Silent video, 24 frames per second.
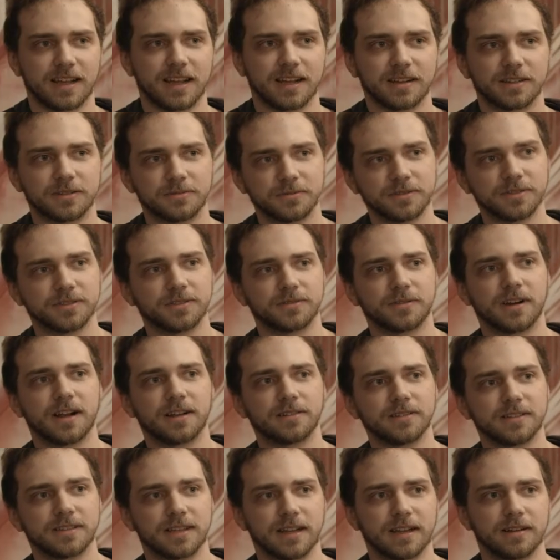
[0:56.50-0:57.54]
actual
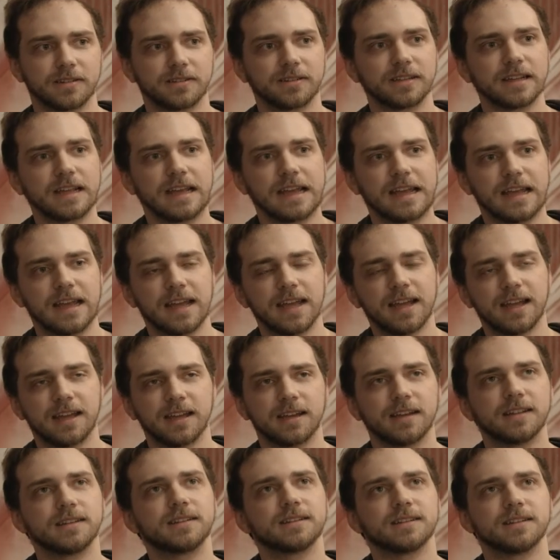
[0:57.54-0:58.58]
surround sound and